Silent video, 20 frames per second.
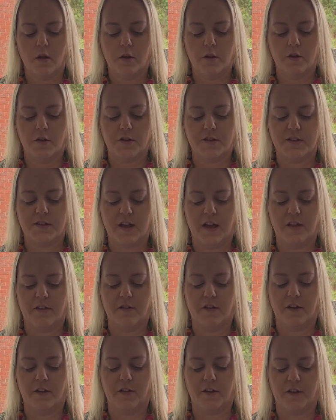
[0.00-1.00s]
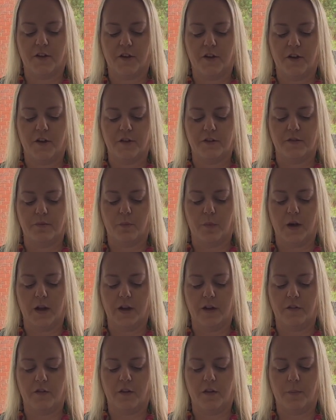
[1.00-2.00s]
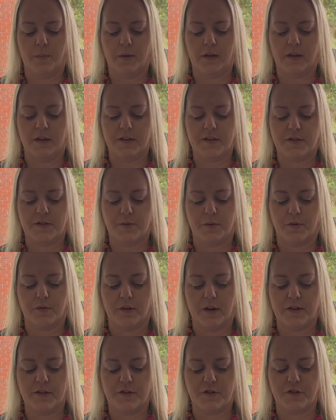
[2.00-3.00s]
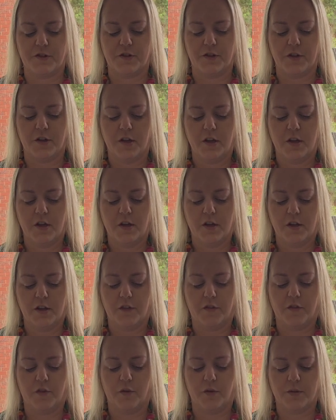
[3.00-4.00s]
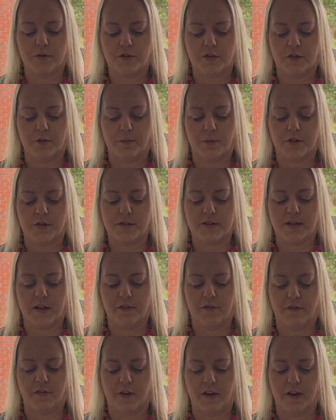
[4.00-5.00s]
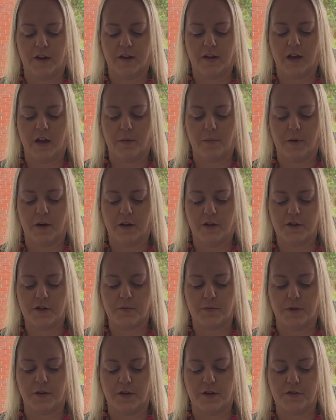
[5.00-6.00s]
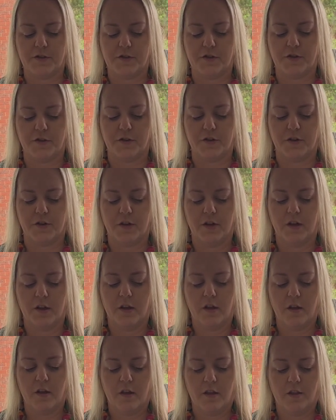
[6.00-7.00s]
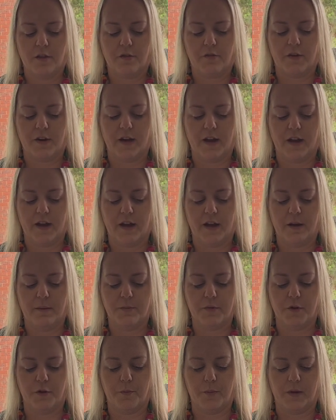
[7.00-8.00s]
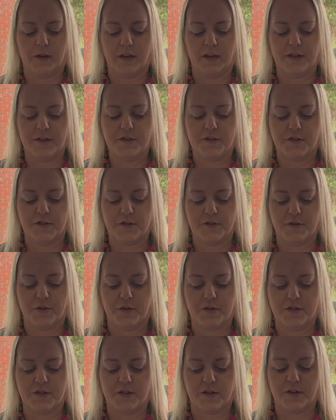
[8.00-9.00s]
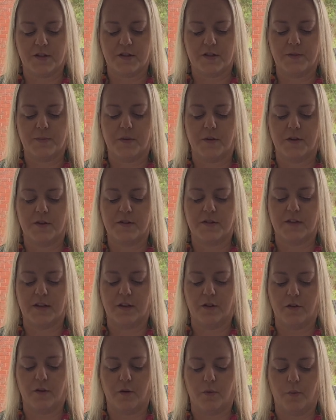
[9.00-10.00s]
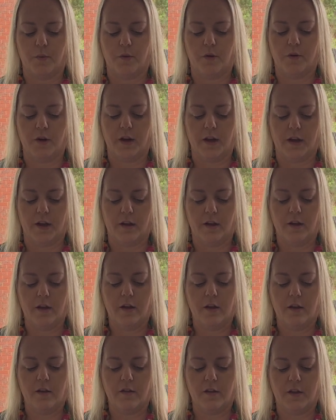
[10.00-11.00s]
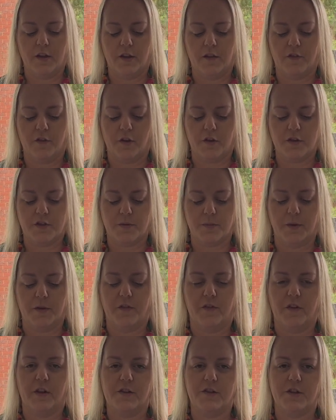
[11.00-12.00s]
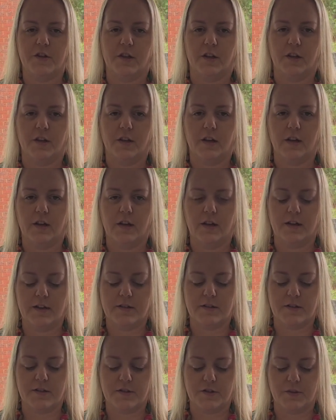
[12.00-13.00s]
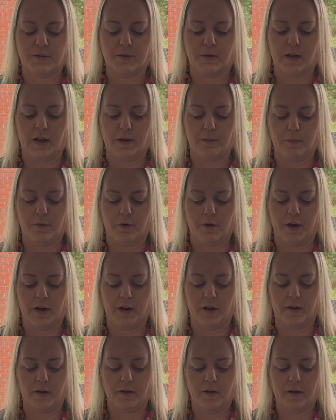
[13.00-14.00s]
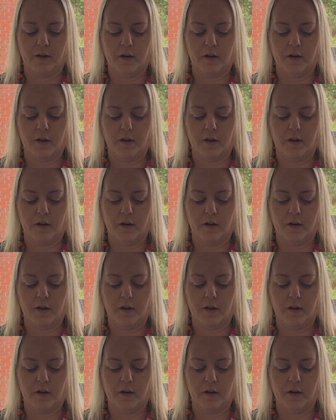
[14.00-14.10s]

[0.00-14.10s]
You stand there at the curtain waiting for the police to arrest you. You've caused so much suffering and now punishment is due. 3am, no police, you're sure it's a conspiracy or a warning, that you've got to be vigilant at least until late morning.